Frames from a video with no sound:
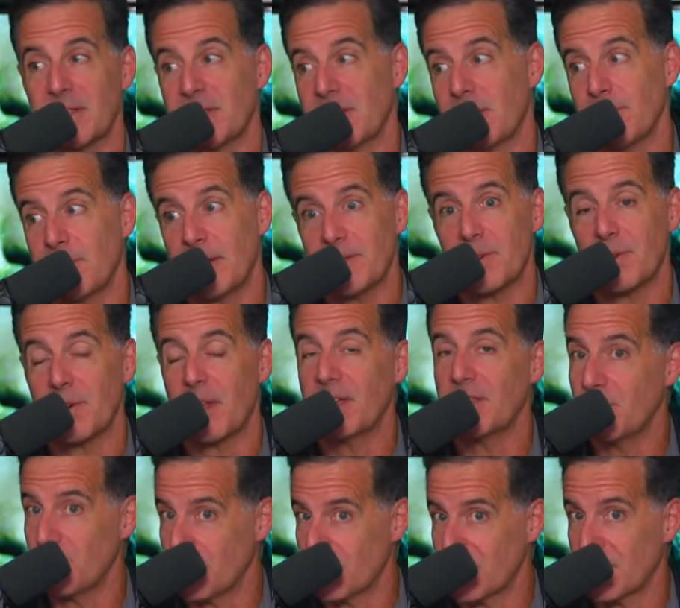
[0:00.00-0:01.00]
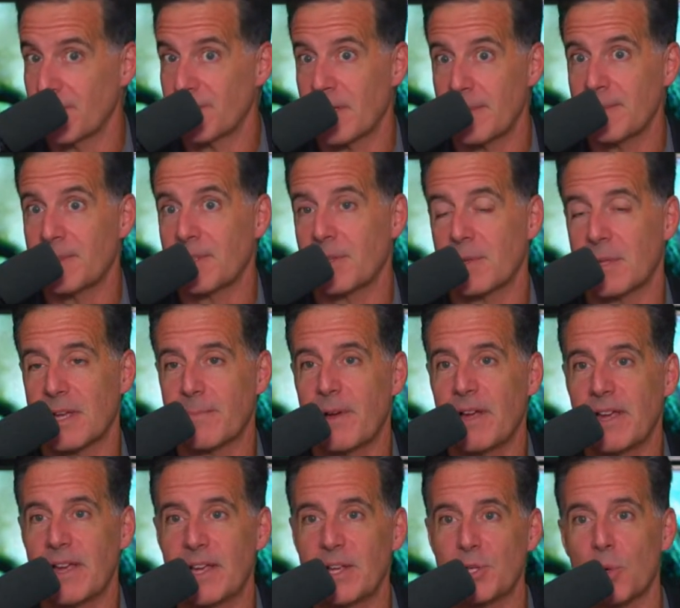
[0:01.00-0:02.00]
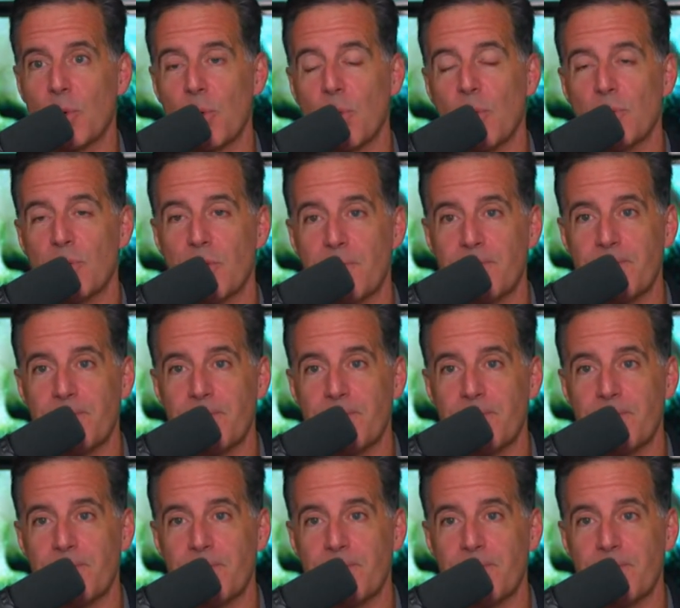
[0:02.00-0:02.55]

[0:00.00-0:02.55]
Sometimes they're not youth, sometimes they're like my age or older